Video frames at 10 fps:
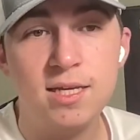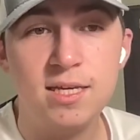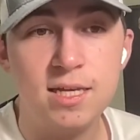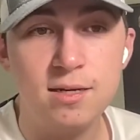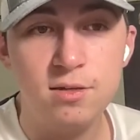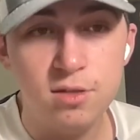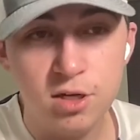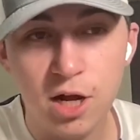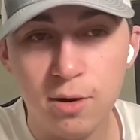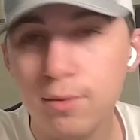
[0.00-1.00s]
He can,
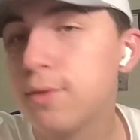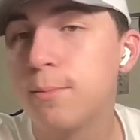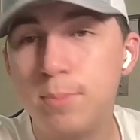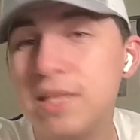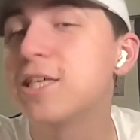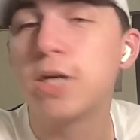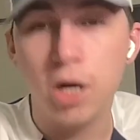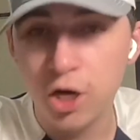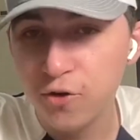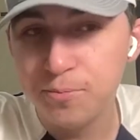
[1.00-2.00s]
you know, be the
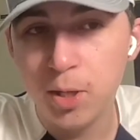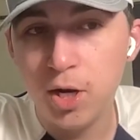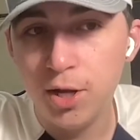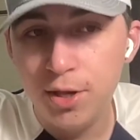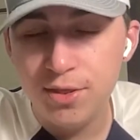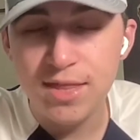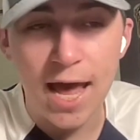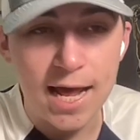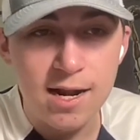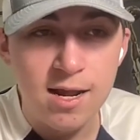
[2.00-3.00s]
curveball
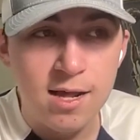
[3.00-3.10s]
that